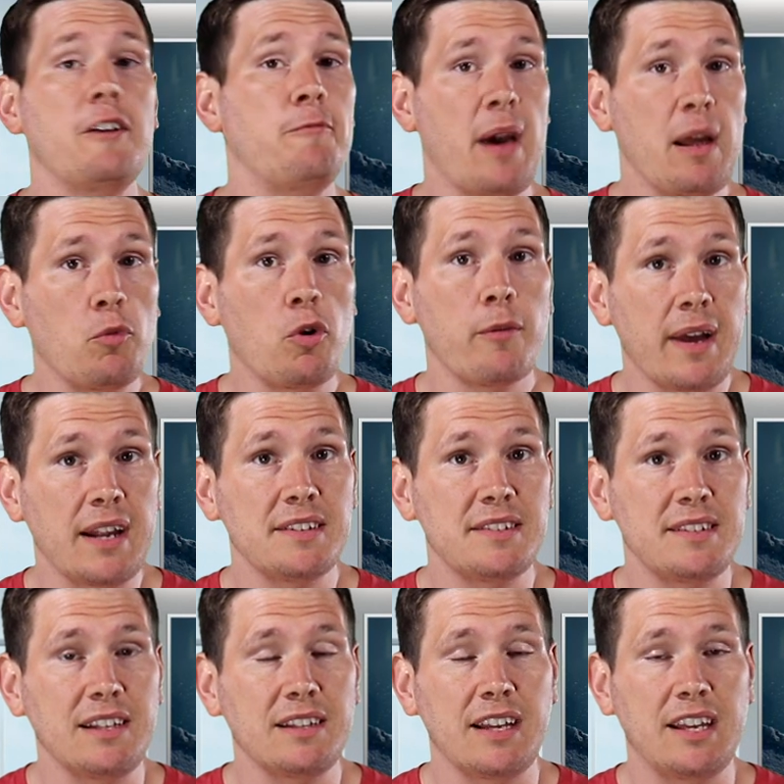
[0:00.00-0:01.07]
he have been more
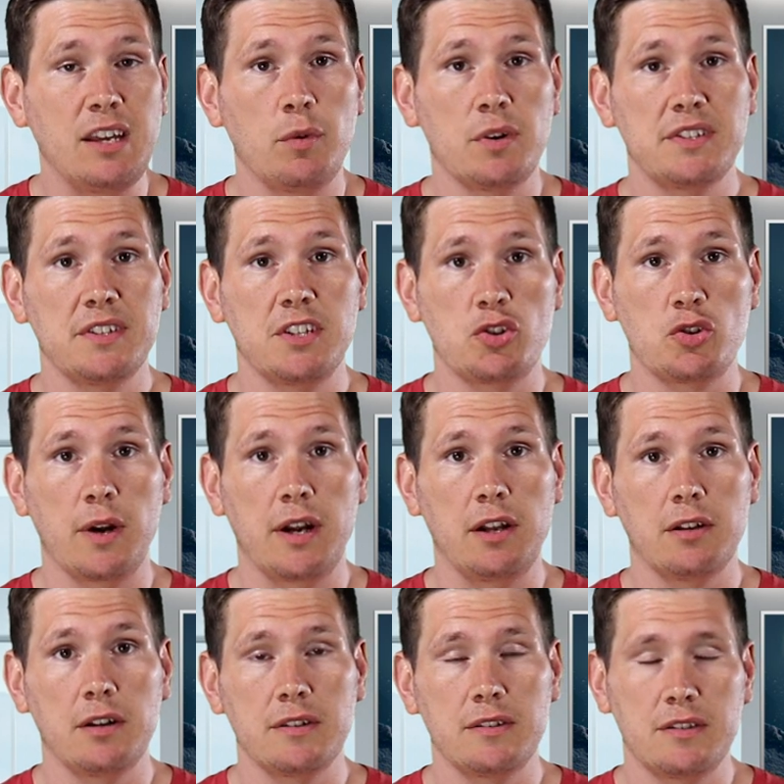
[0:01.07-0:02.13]
menacing like he was in the
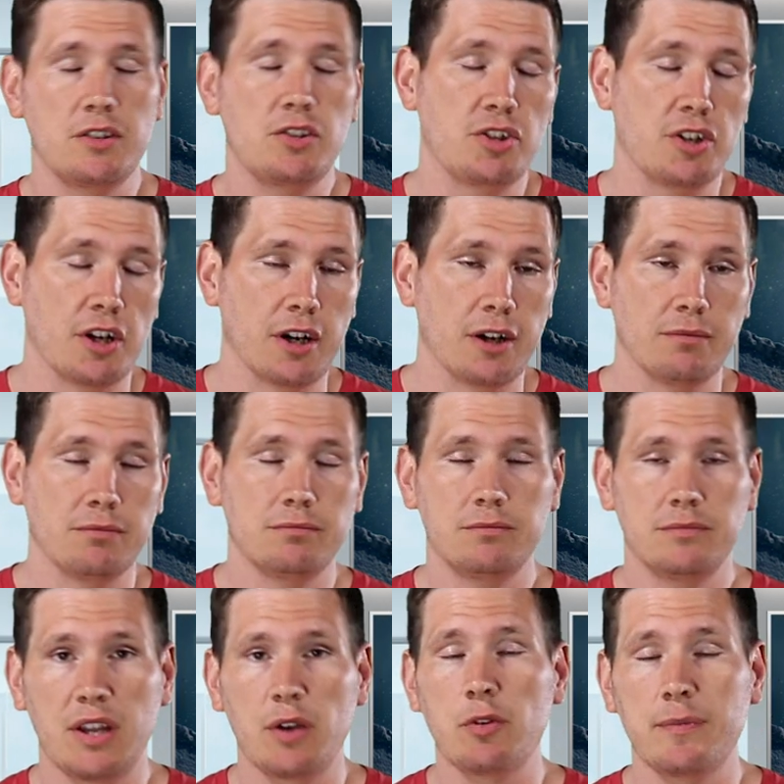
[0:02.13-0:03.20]
trailers? Sure.
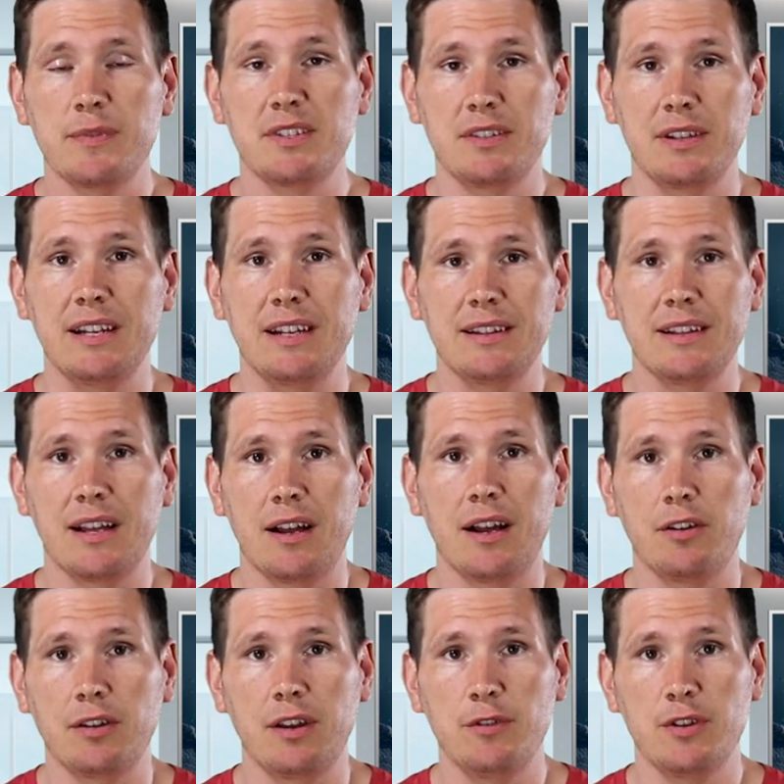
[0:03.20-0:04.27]
They were misleading, though.
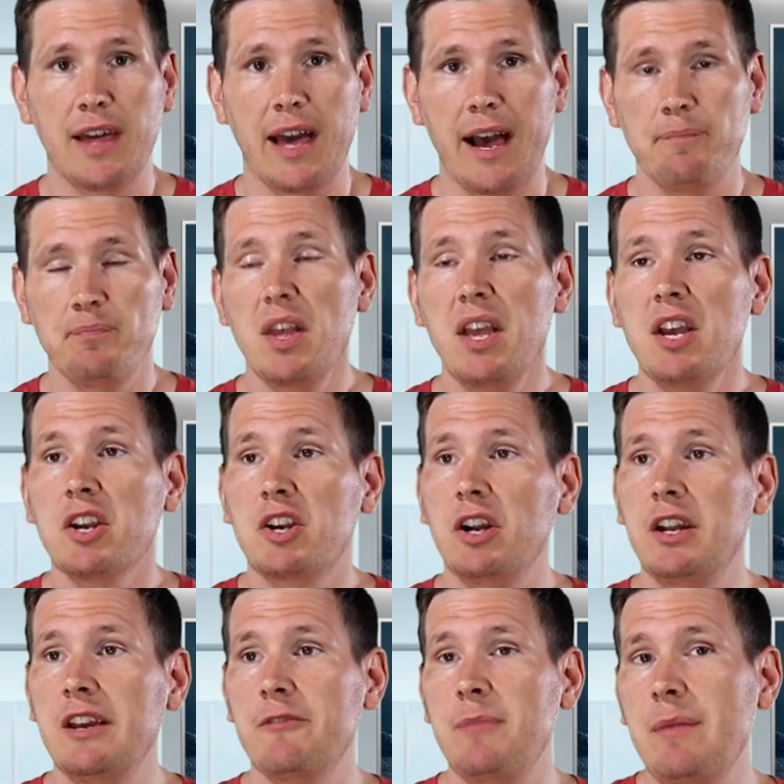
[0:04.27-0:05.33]
I'll give you that.
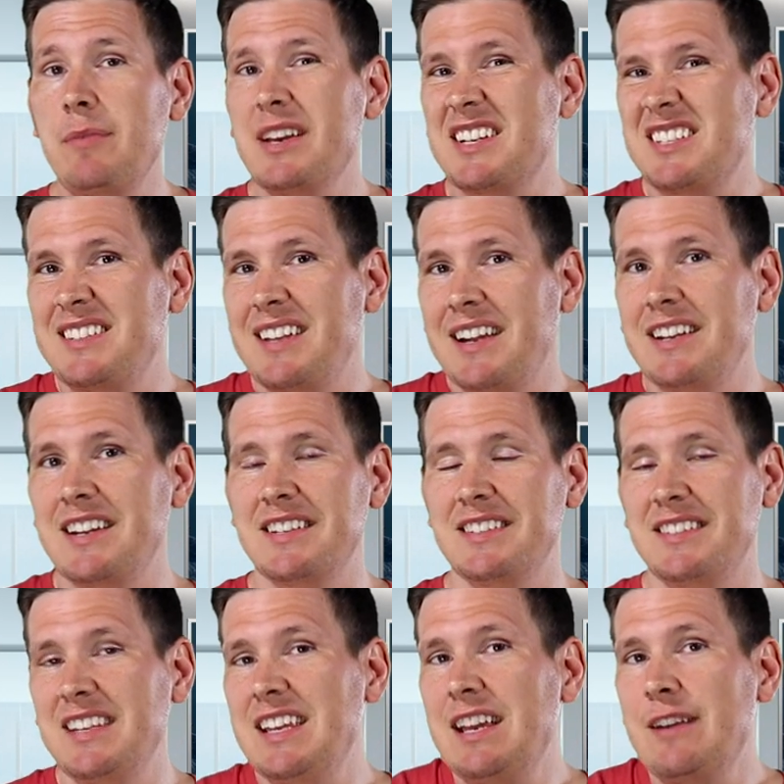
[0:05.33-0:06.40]
Could he have maybe extended
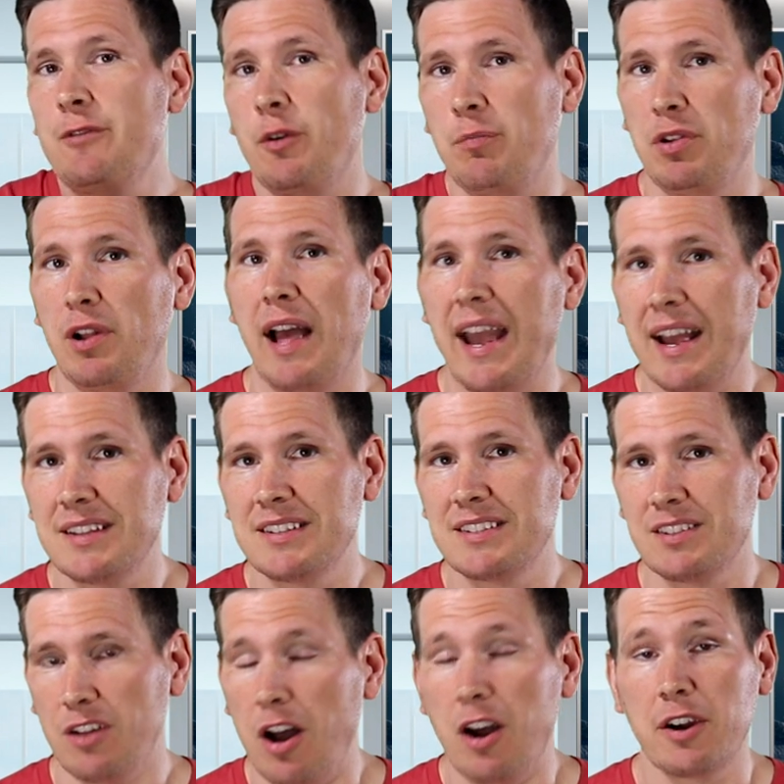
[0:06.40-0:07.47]
his evil
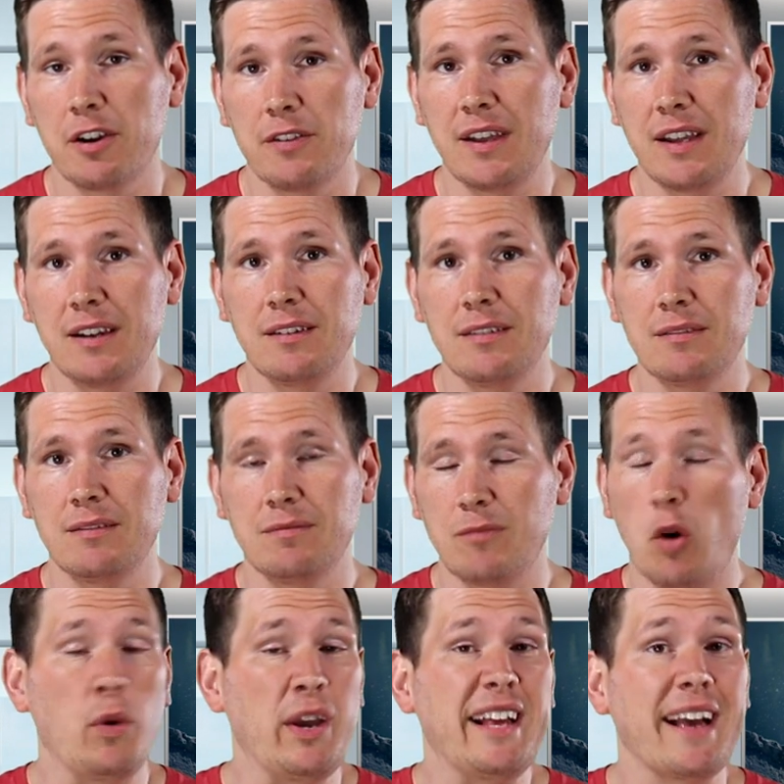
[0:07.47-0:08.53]
plans longer than
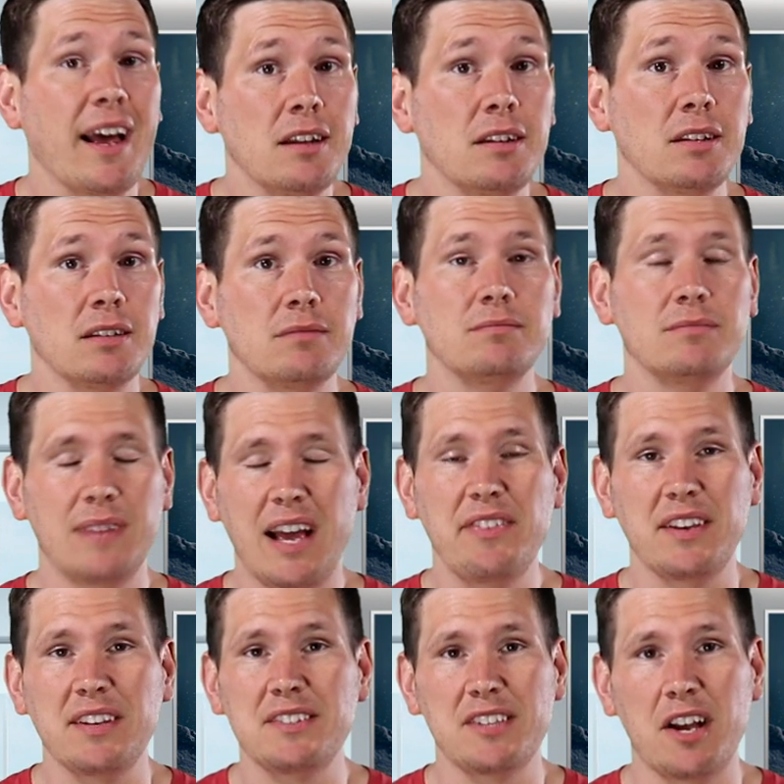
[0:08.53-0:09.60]
a weekend? I
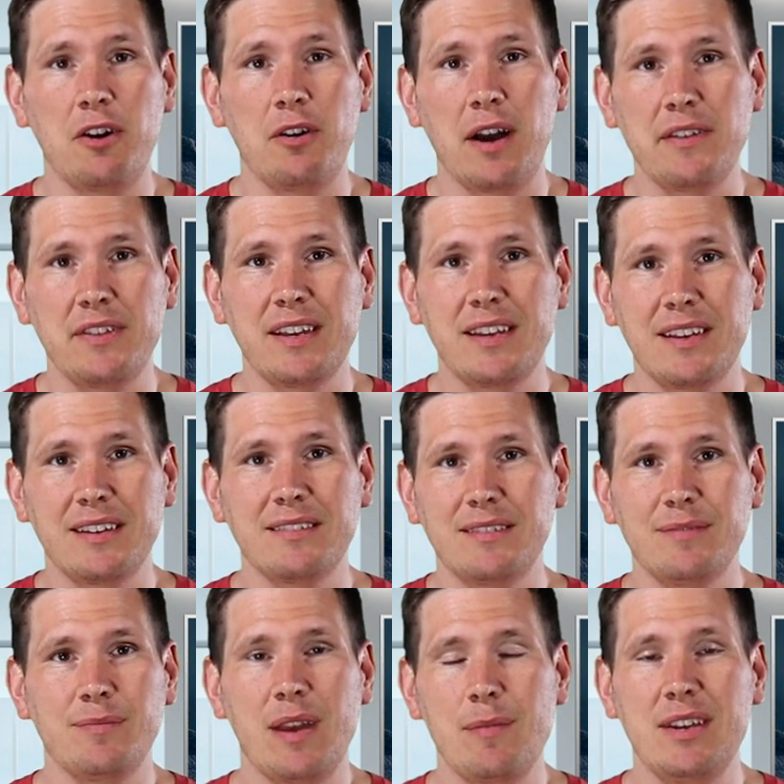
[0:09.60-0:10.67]
think so. I think
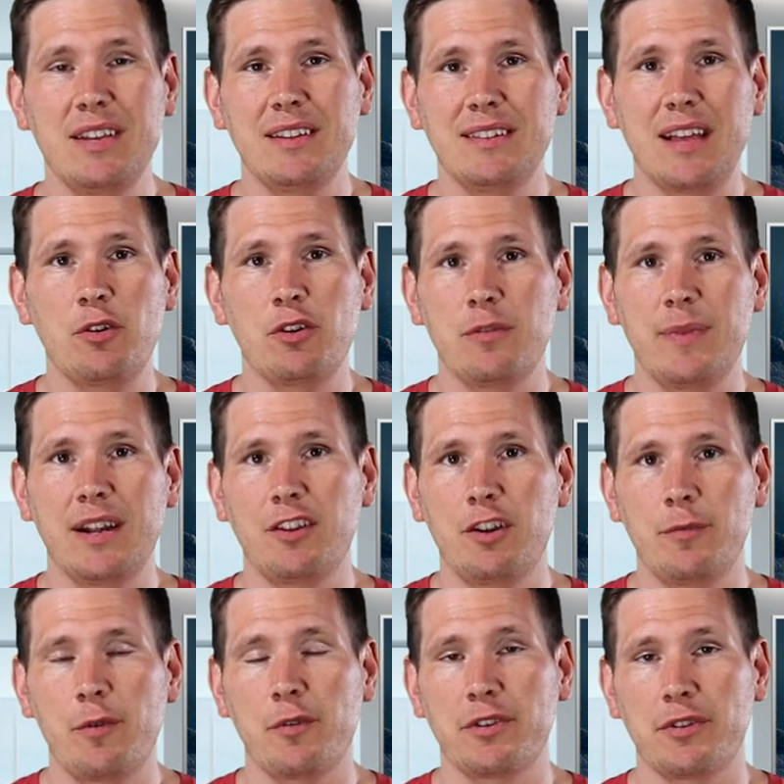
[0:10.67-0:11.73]
maybe that would have been a
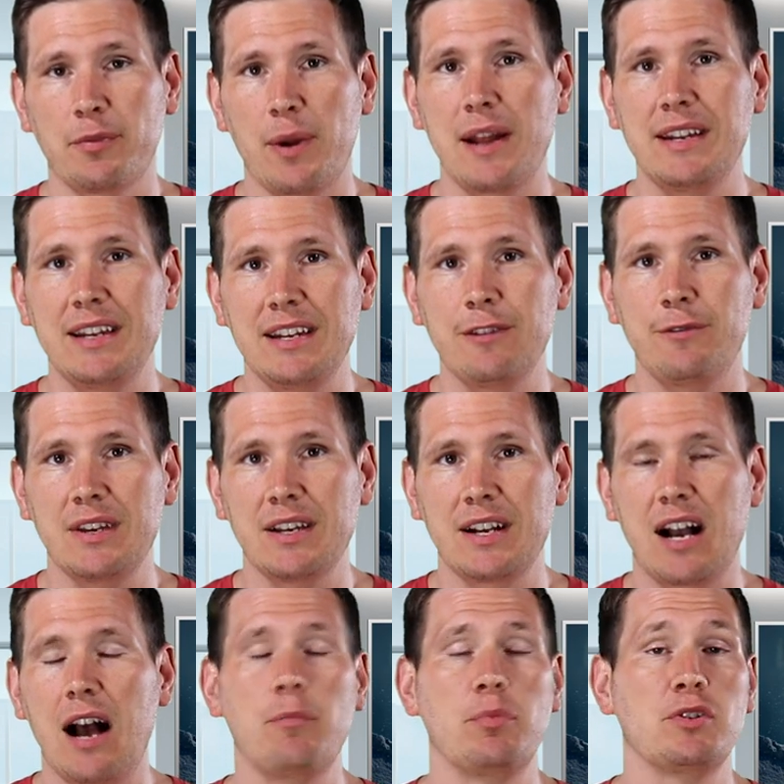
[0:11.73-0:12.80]
little bit more threatening if he
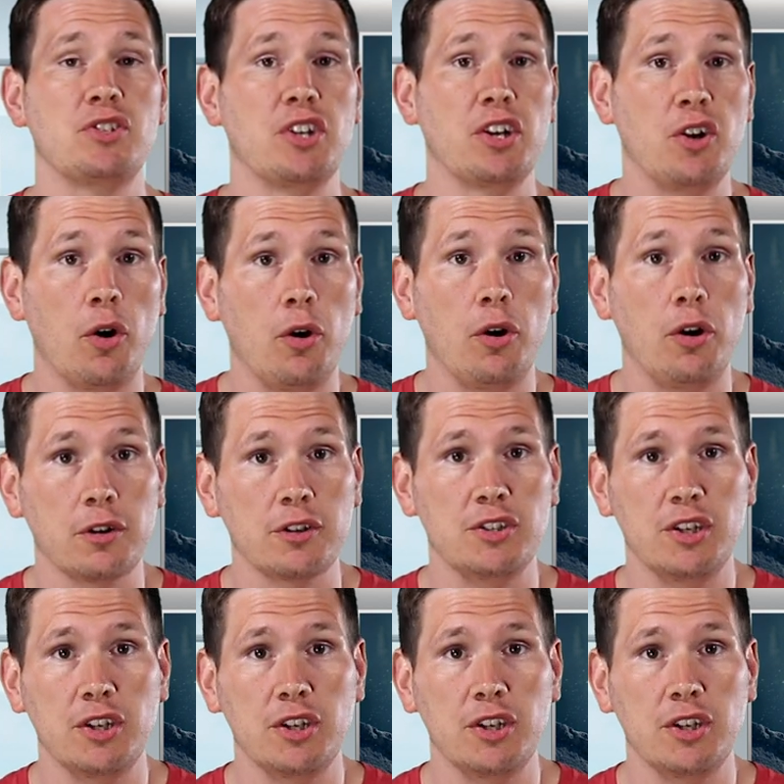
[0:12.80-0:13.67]
accomplished a goal or